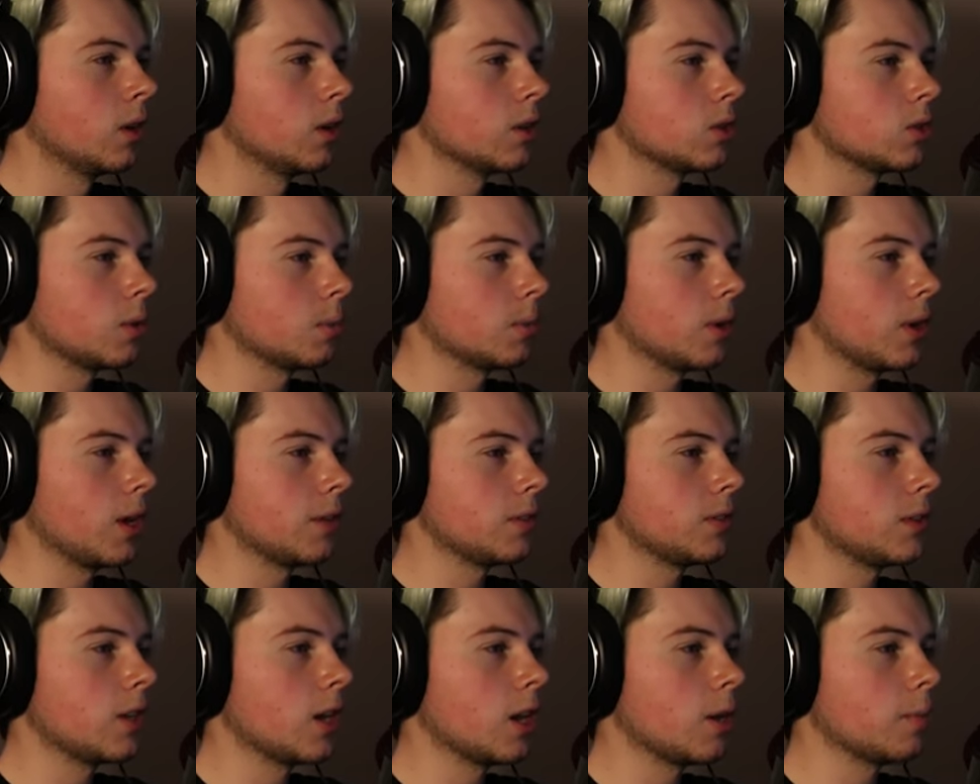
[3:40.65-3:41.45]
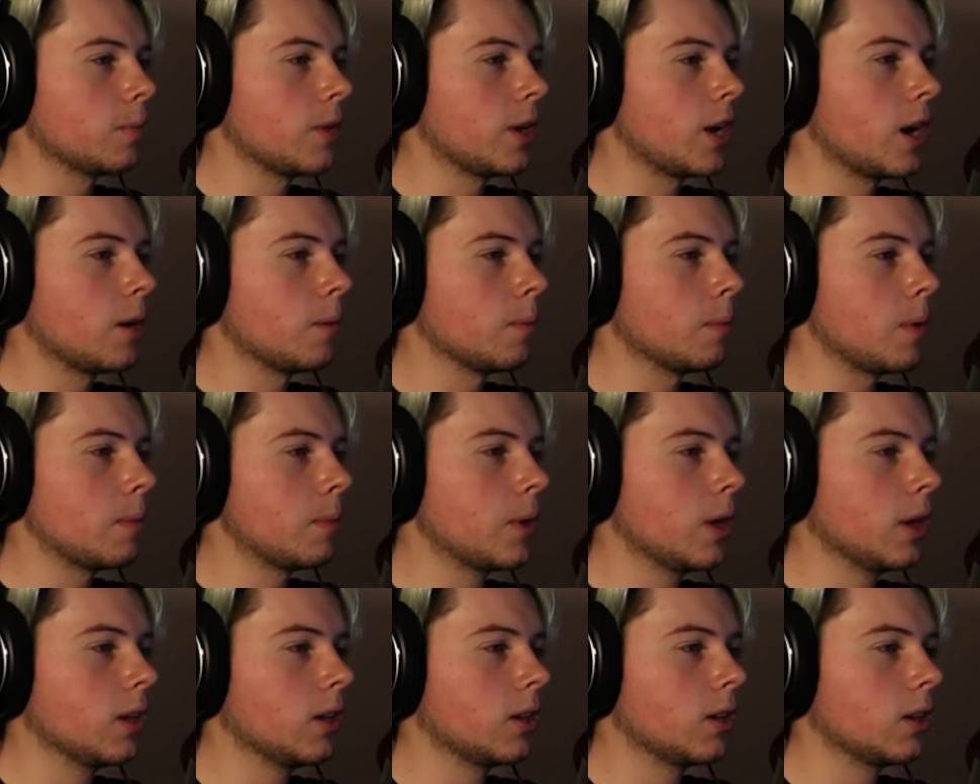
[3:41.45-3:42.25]
So I'm going to have to get up there.
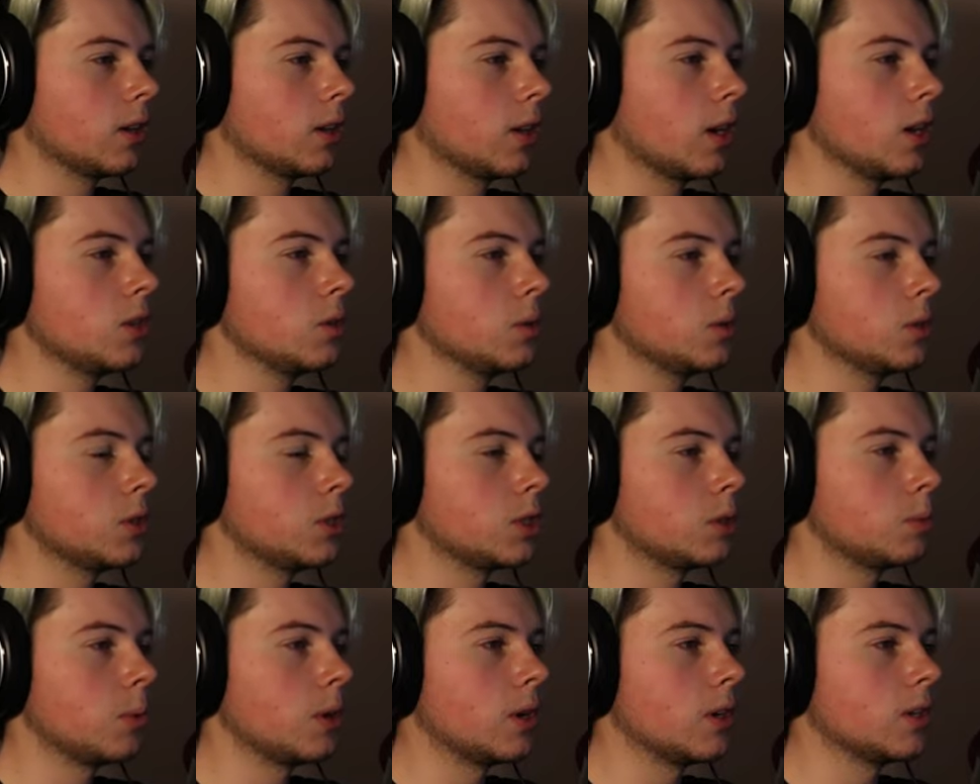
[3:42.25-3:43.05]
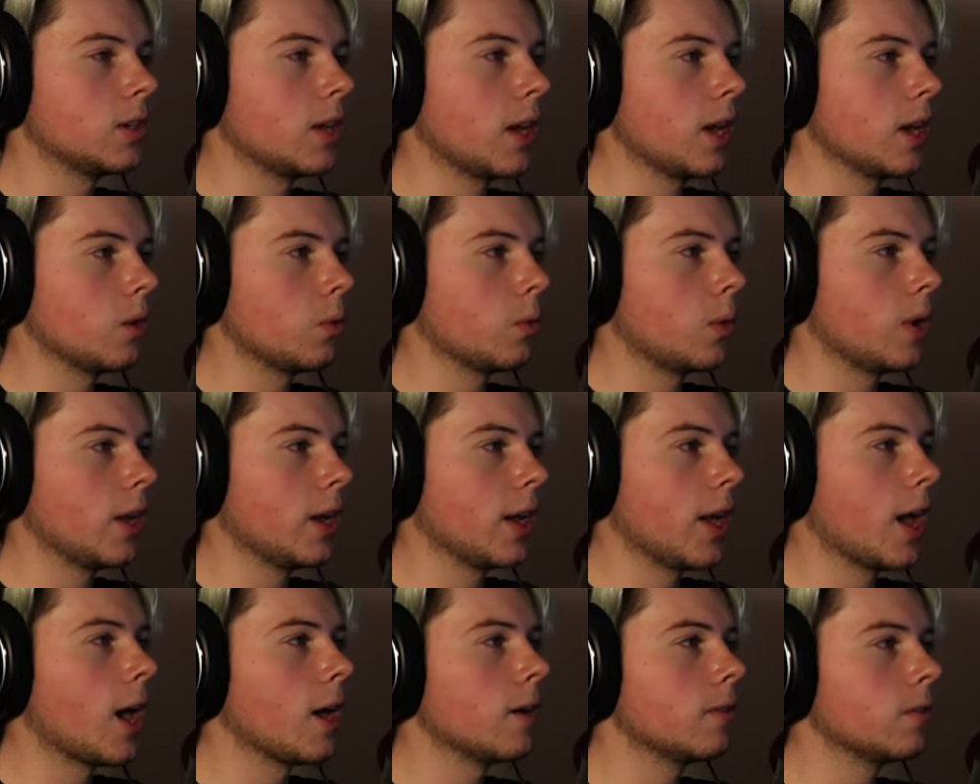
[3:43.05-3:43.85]
Maybe I can I do a spin attack when I
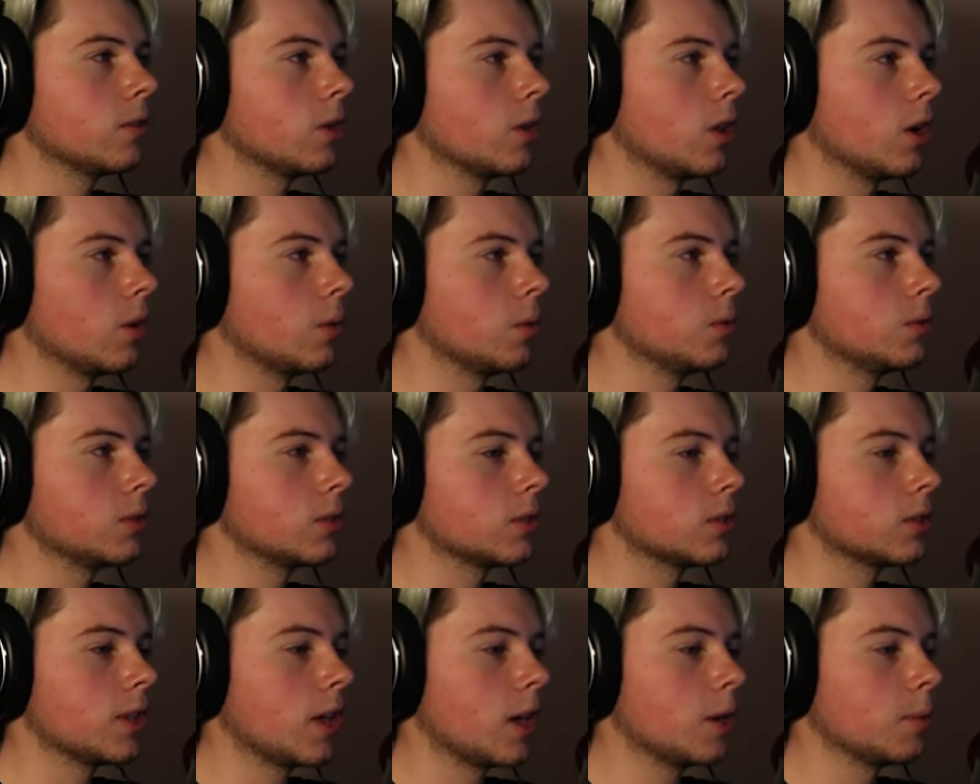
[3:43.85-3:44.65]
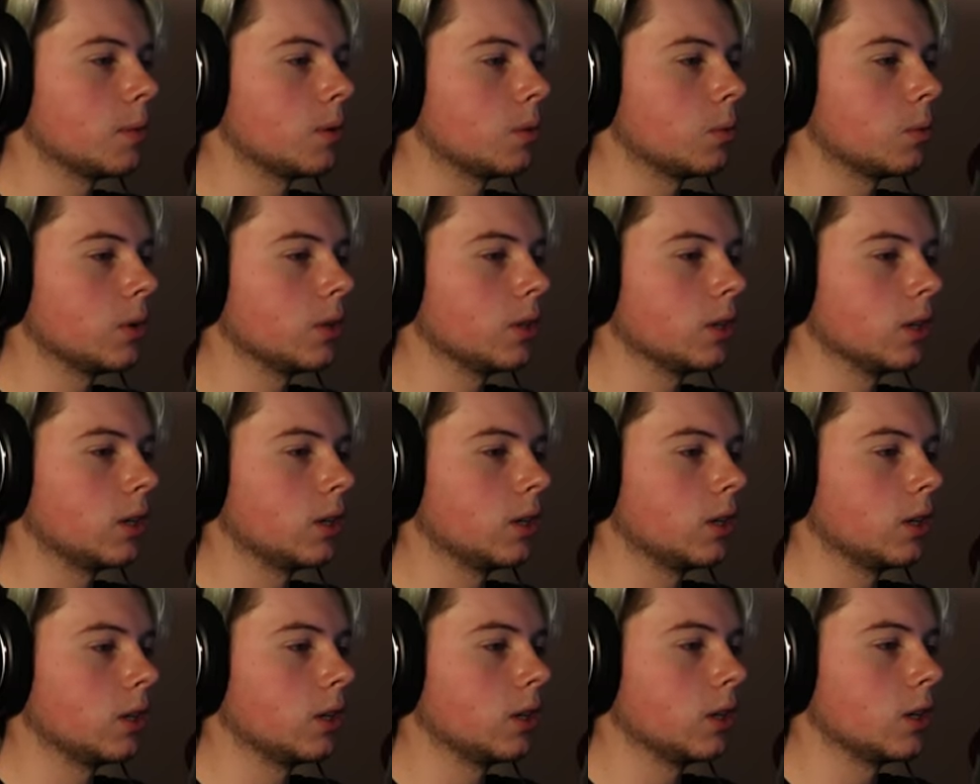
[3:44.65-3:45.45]
have clones? Because that would be
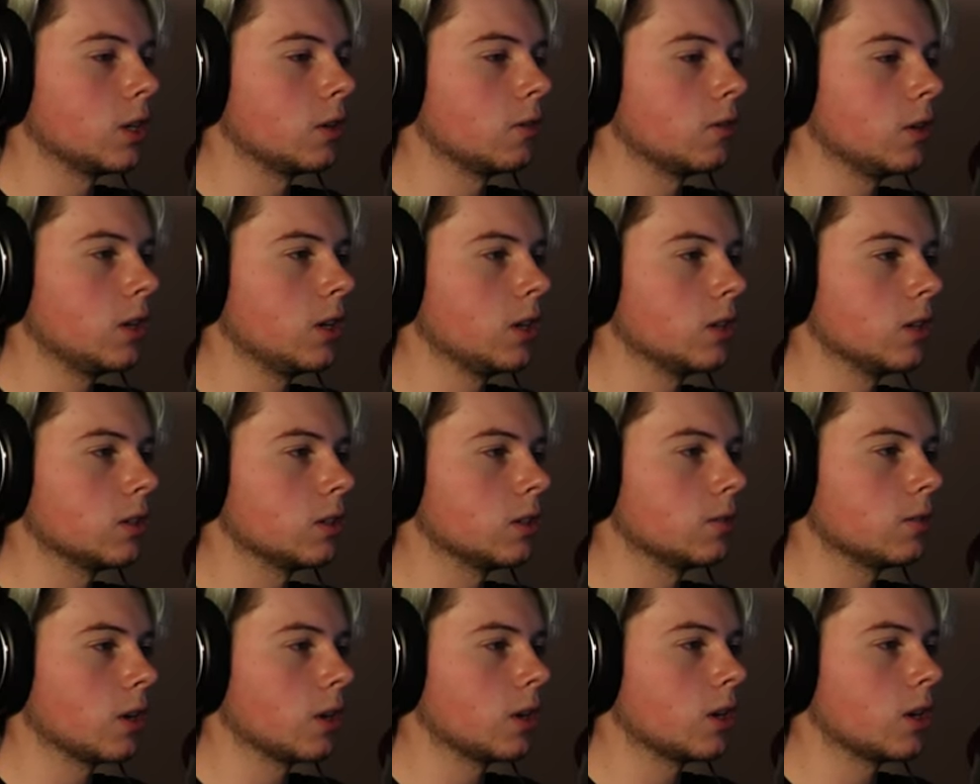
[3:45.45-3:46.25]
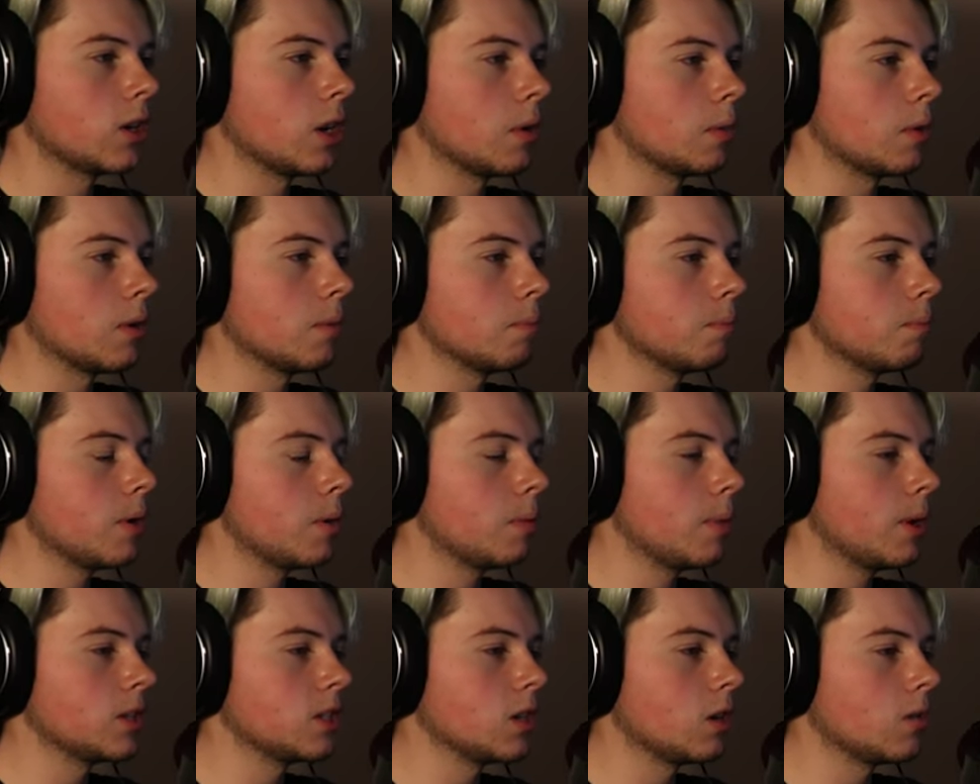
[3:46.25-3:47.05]
really convenient if I could. I'm going to put
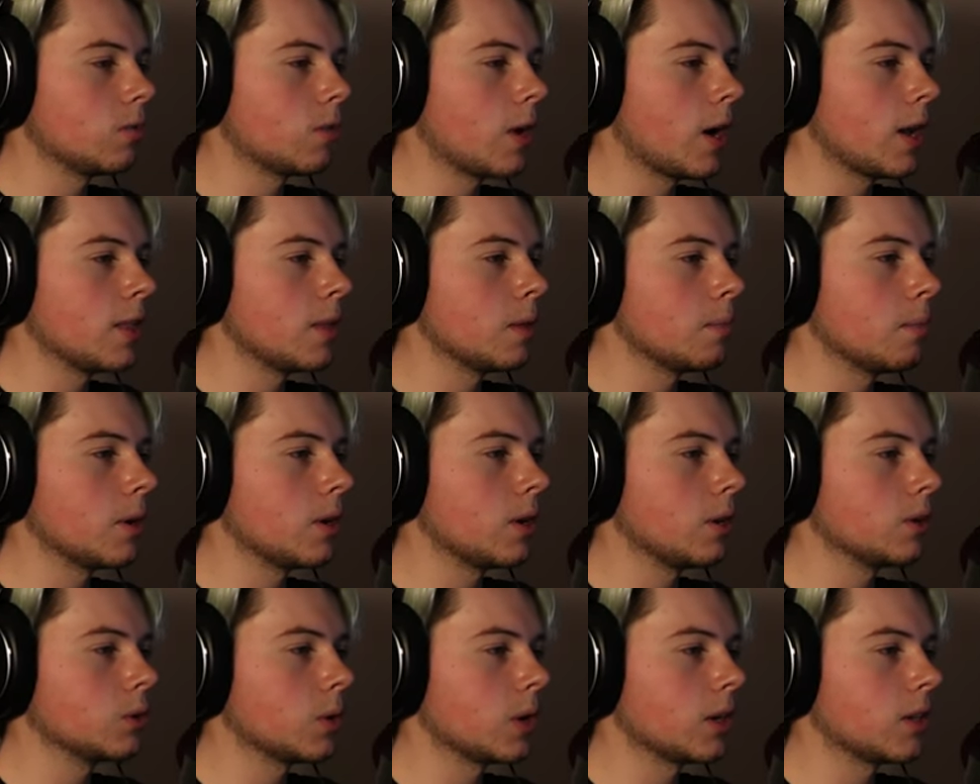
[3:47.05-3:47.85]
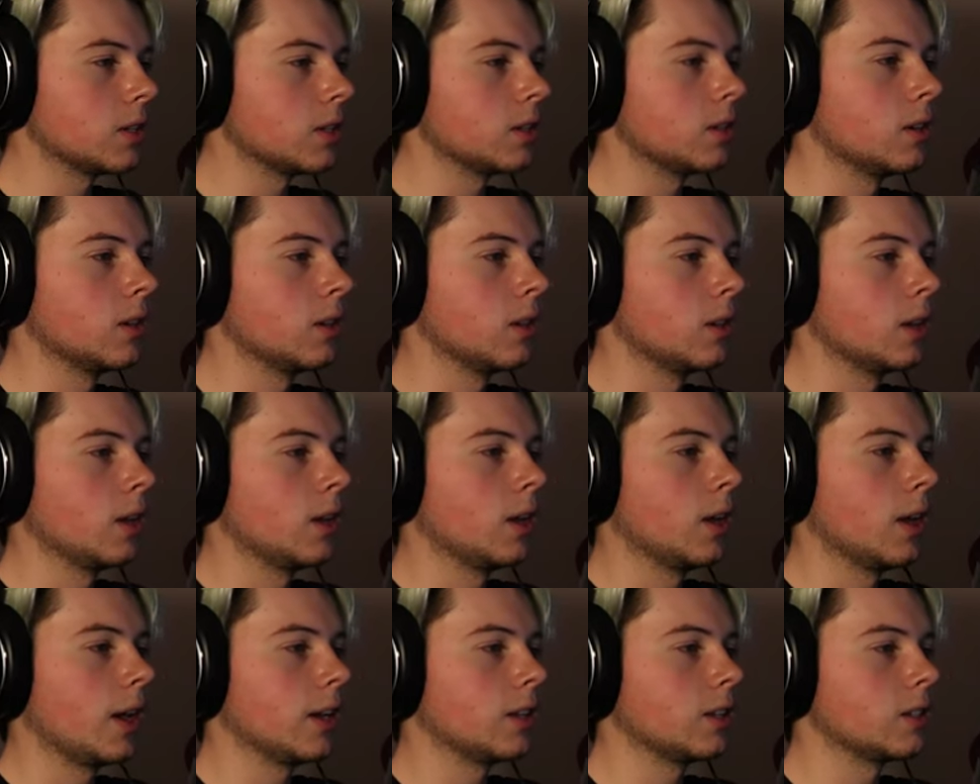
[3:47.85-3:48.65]
myself right in the middle so I
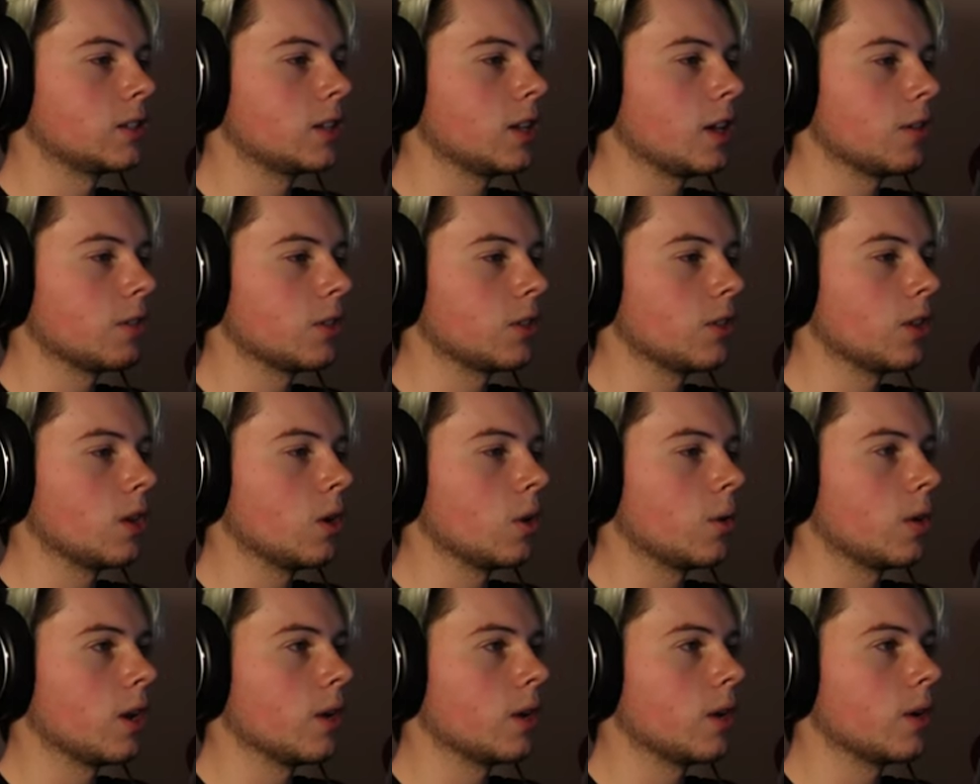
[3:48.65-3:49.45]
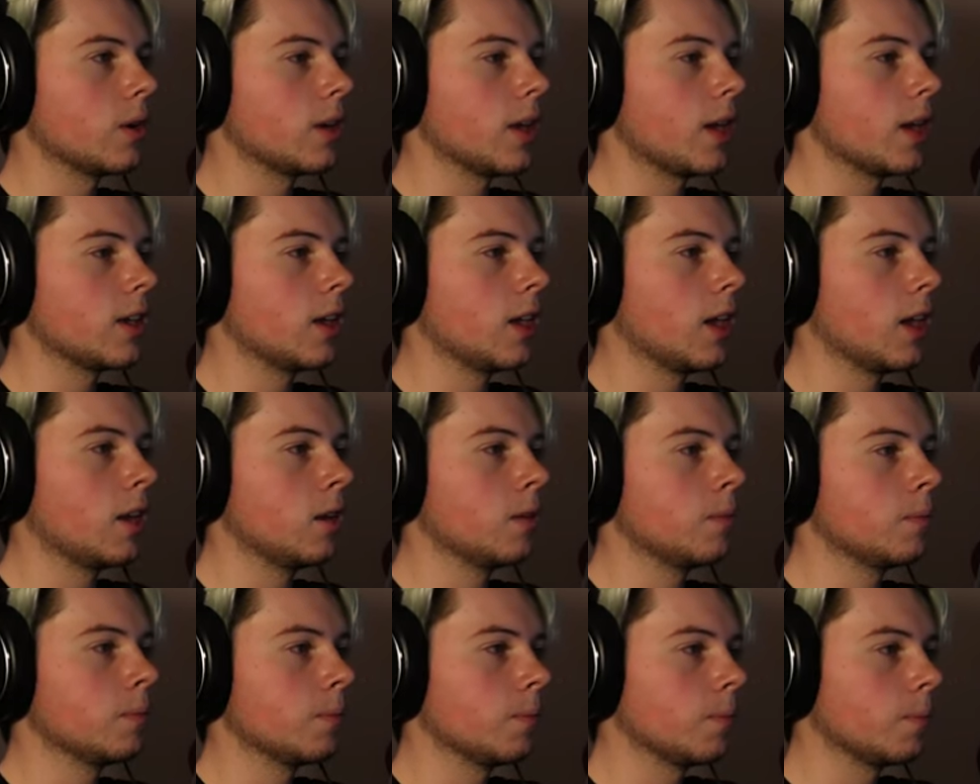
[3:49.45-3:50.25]
can see everything going on. Okay, I can.